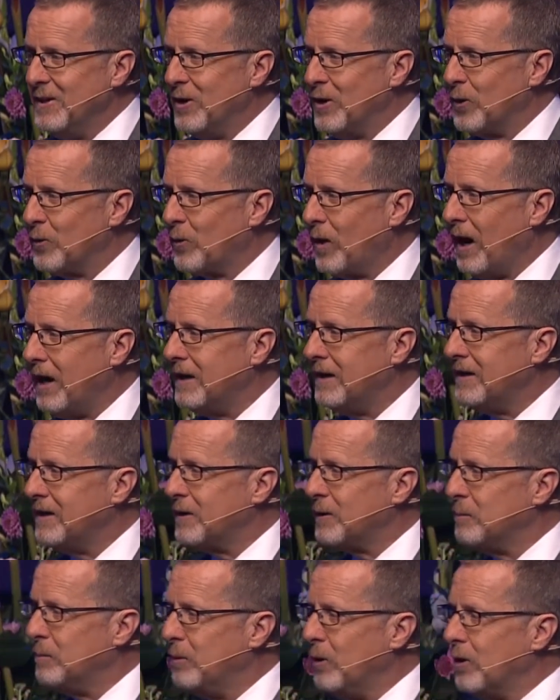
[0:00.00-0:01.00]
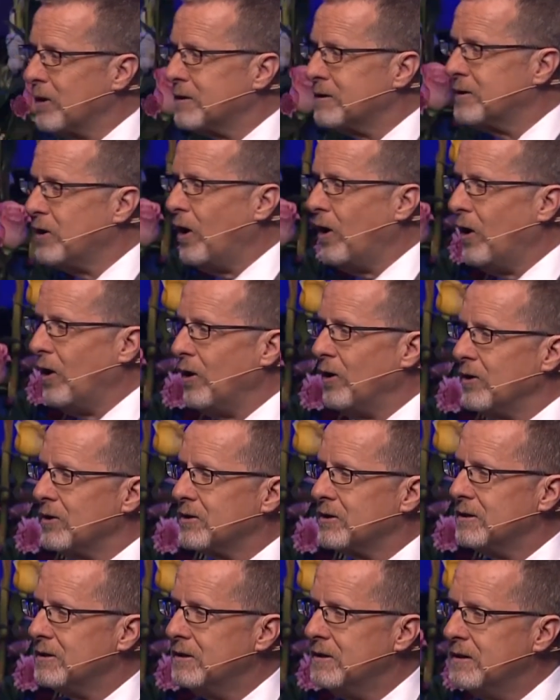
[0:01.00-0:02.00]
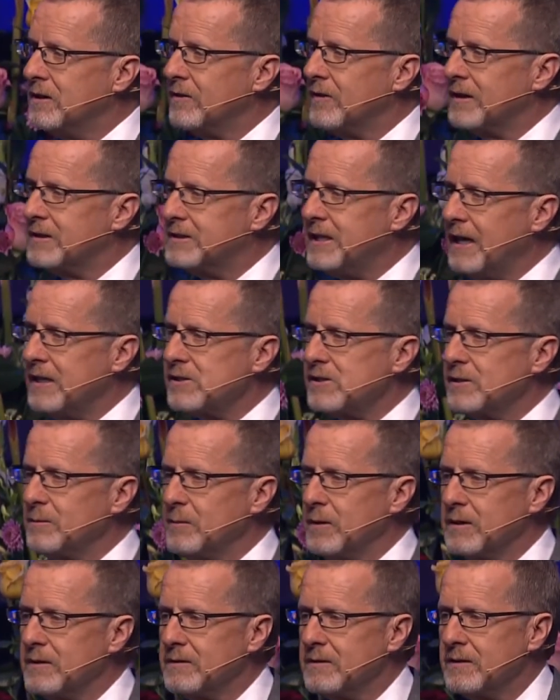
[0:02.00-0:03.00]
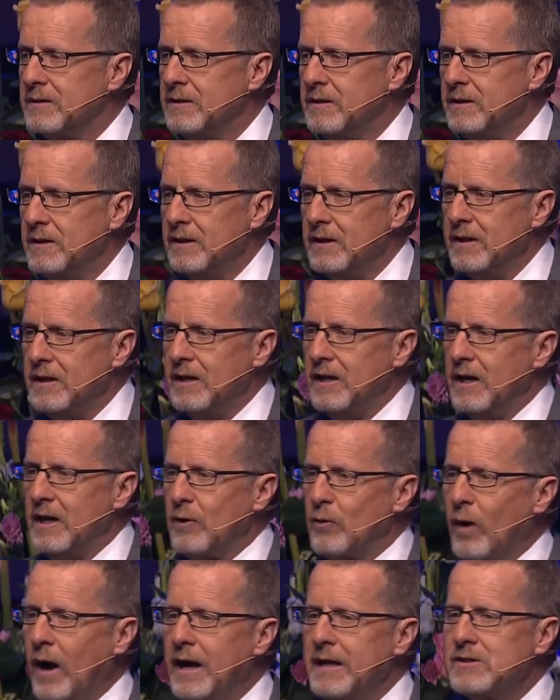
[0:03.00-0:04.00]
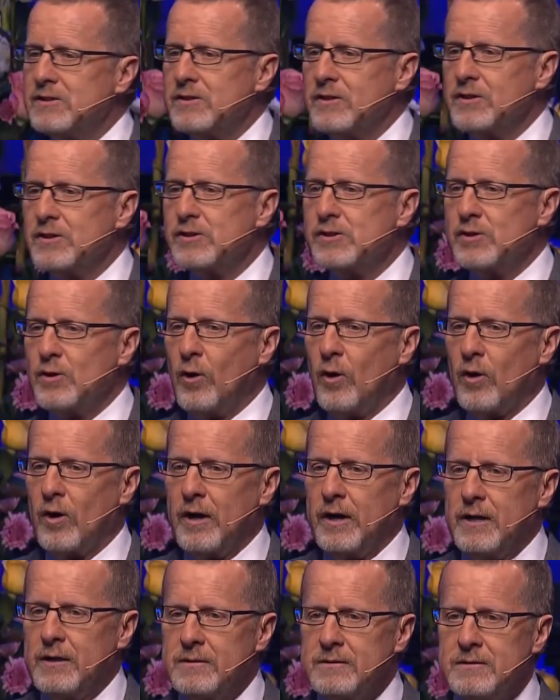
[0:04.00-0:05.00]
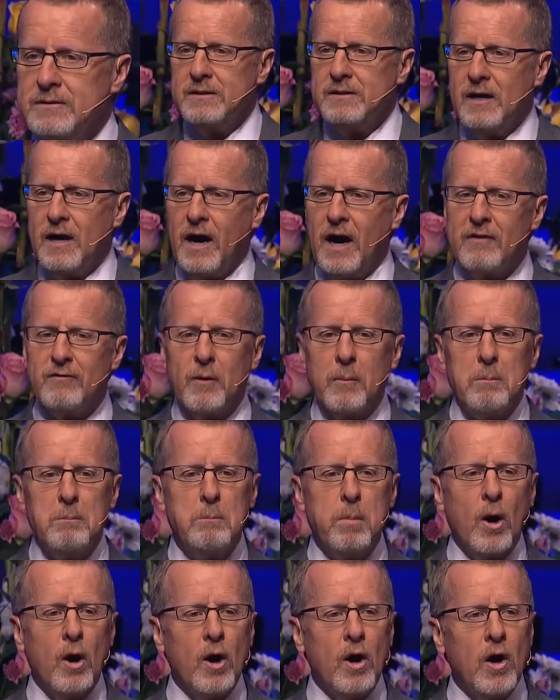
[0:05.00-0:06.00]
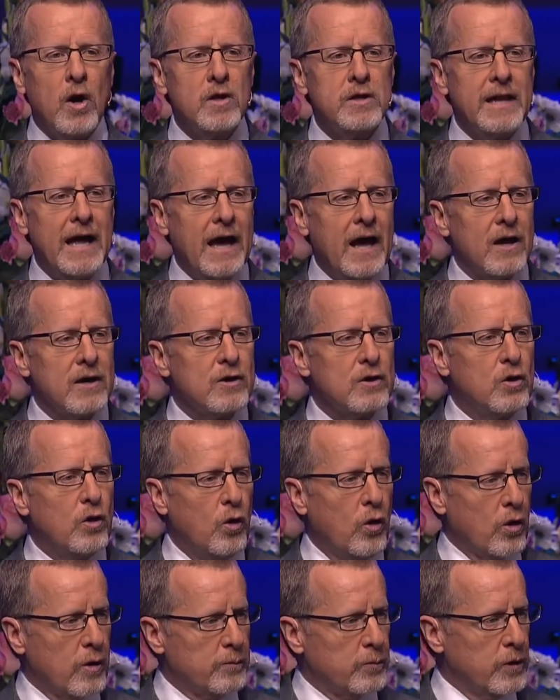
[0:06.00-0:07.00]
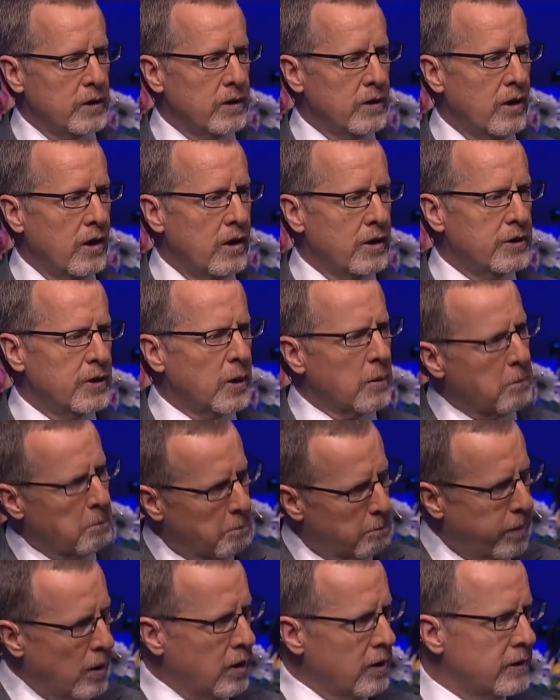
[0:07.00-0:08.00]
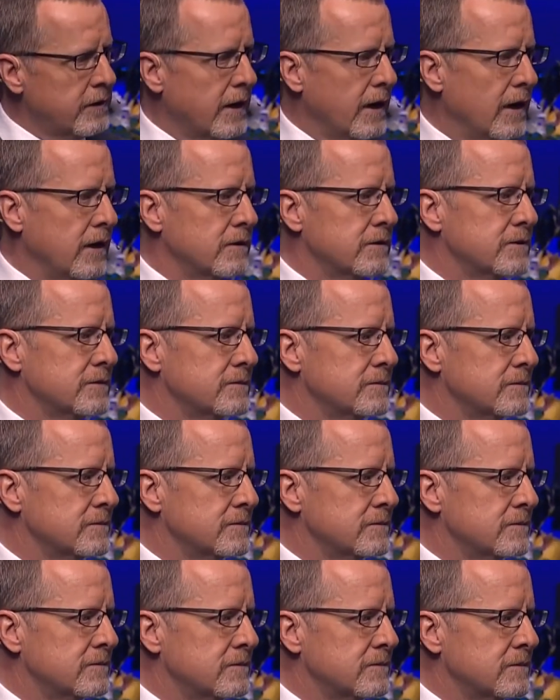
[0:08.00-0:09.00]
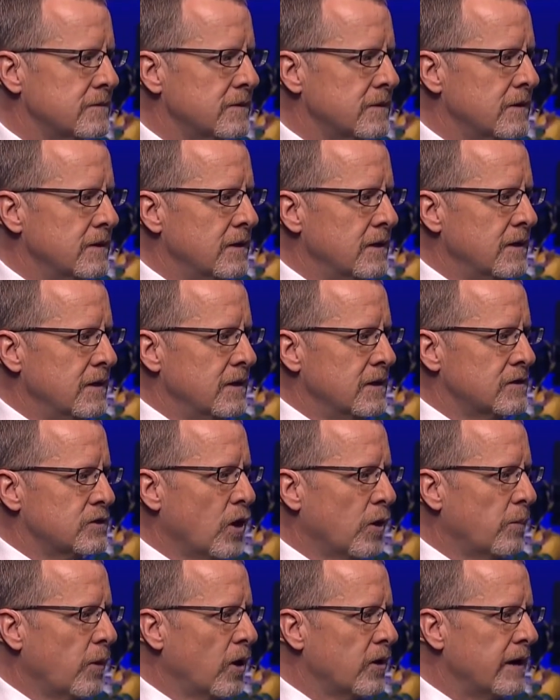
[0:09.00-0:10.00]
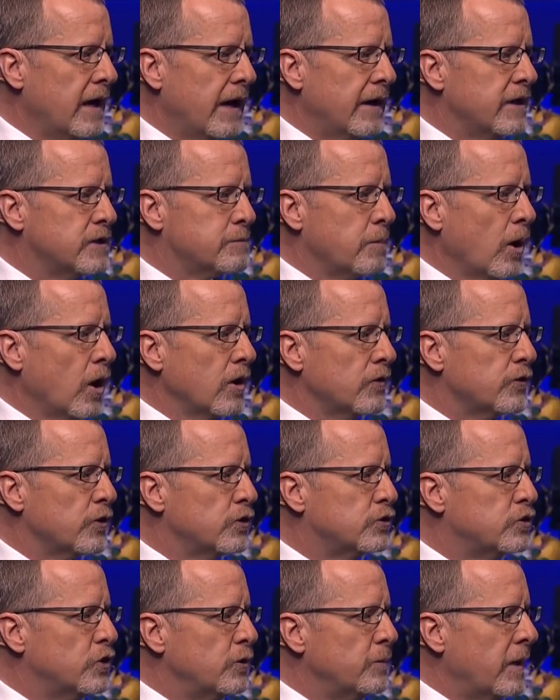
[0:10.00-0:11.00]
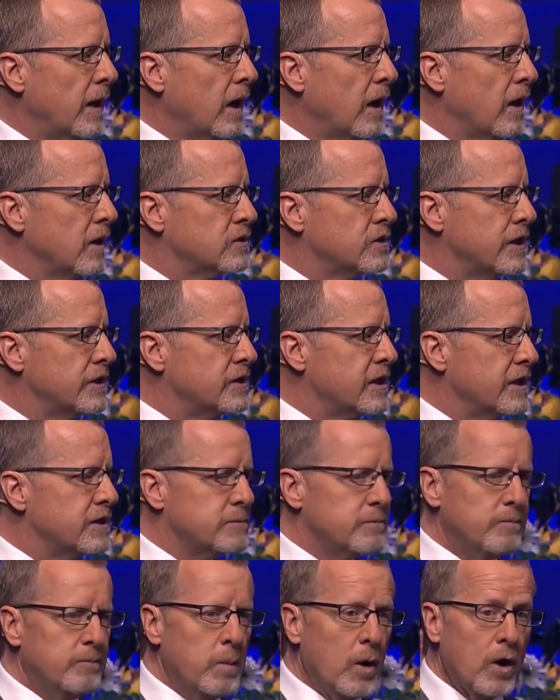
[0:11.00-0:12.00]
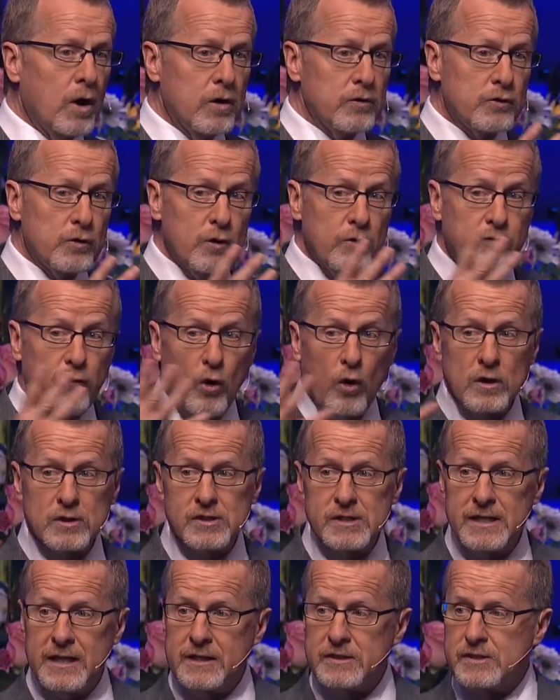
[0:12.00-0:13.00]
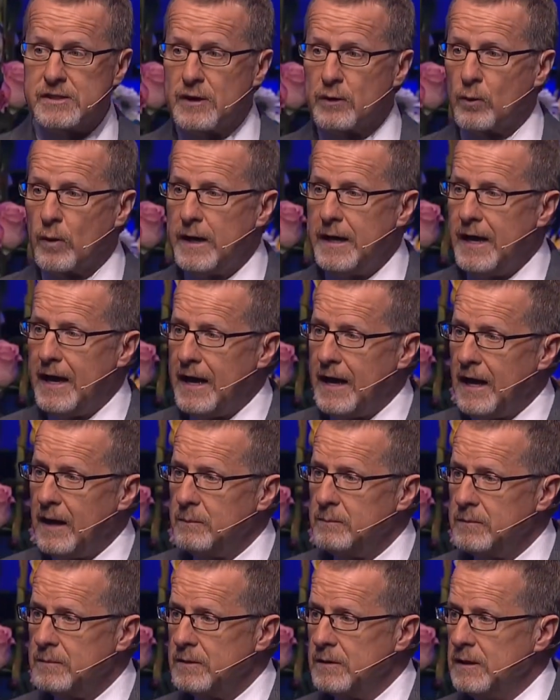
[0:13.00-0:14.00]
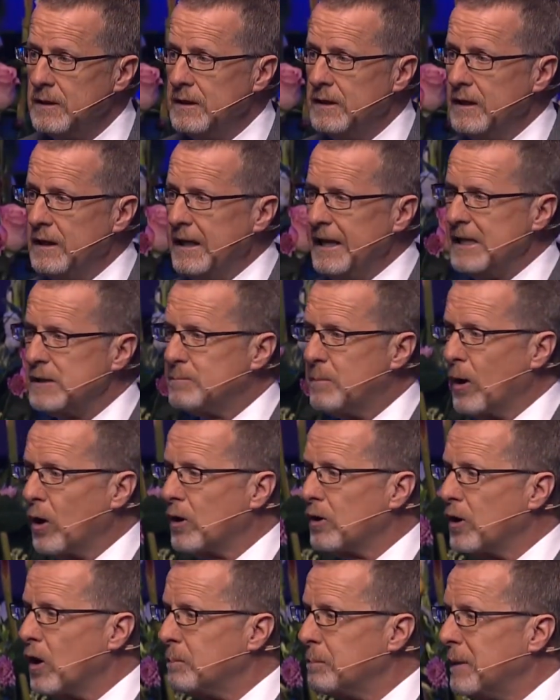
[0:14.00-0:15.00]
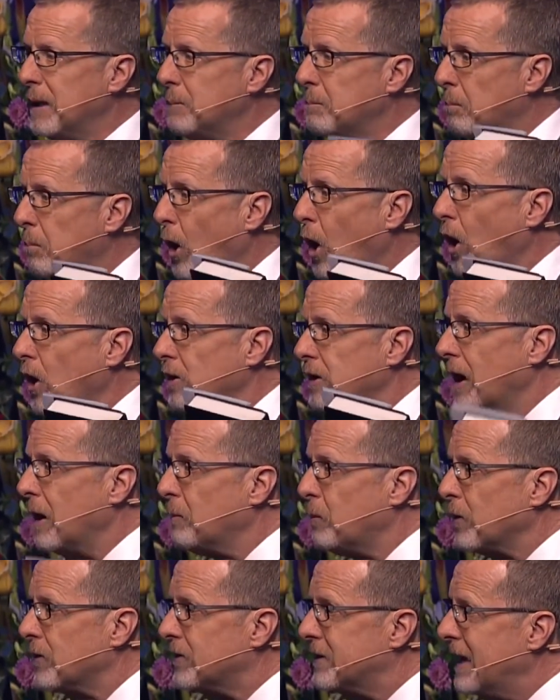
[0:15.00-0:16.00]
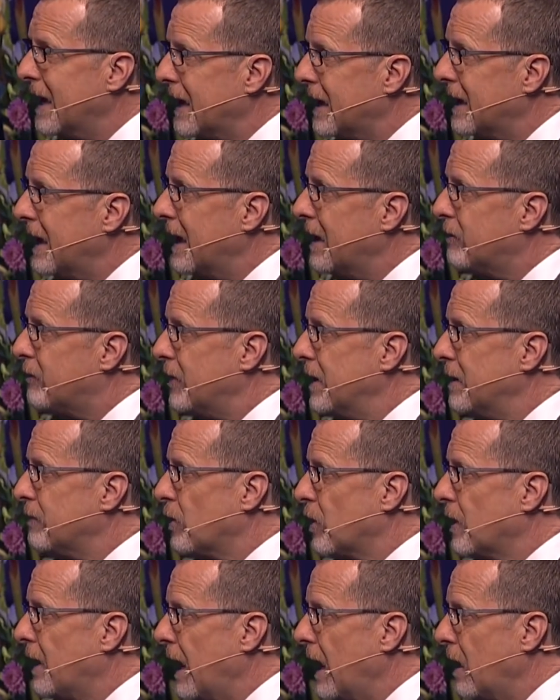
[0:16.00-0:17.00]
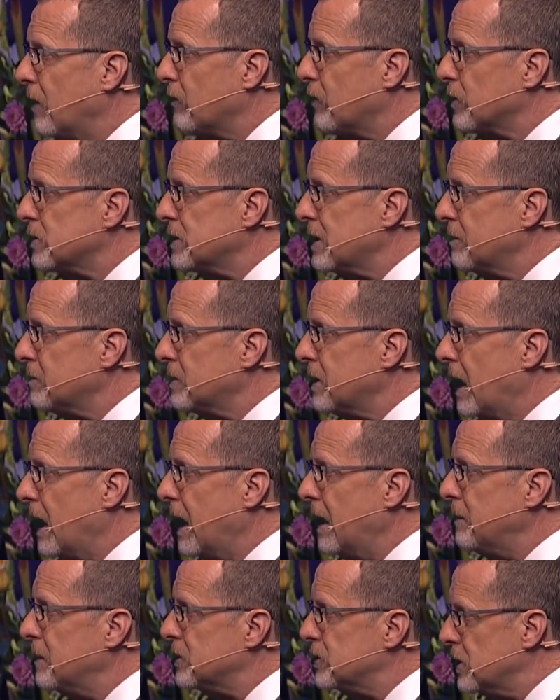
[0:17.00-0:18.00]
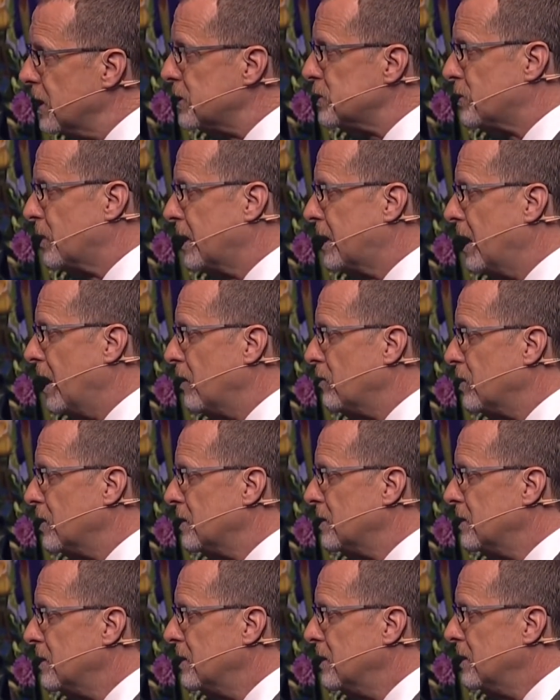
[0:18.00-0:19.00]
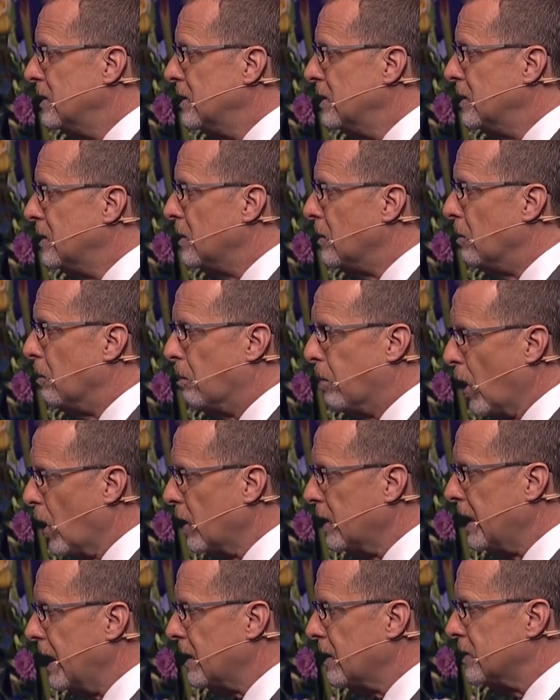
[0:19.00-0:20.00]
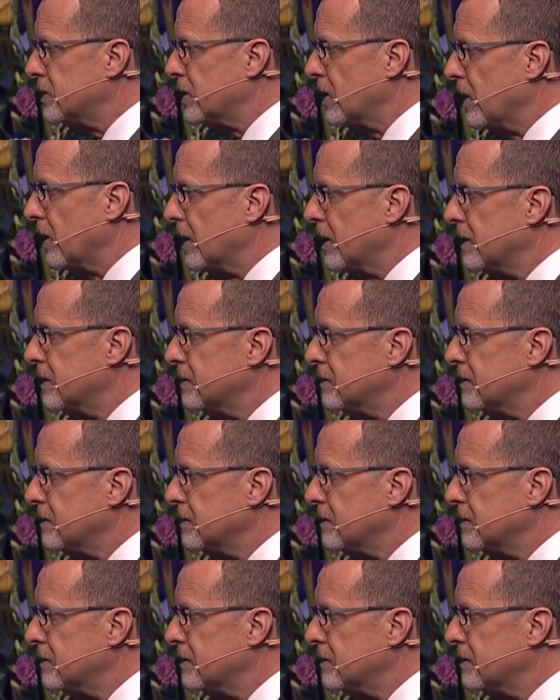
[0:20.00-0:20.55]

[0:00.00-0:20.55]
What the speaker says: writing in a book called The Testament, writes the story of a burned out corporate lawyer. Burned out. So burned out, he's burned through 2 marriages. He's burned through 4 stints in rehab. He's been burned up with dengue fever now for some time and just recovered. Burned out attorney.